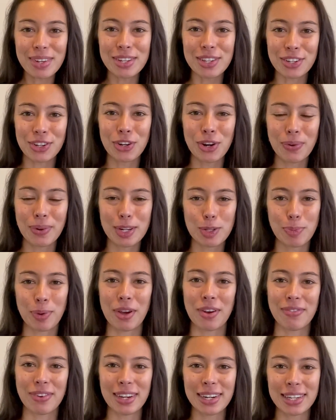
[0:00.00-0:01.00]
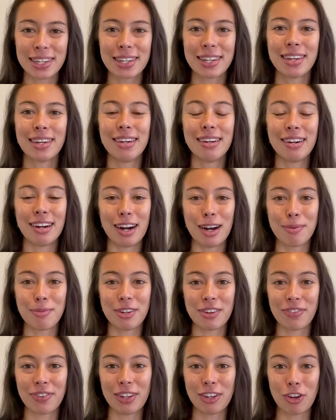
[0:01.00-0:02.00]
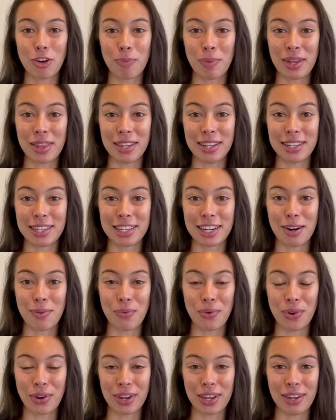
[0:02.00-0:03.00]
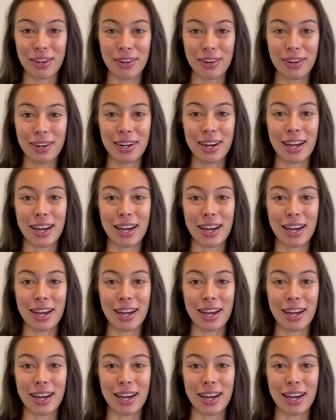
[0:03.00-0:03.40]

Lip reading: So no one is perfect. I've definitely got my things that I'm working on,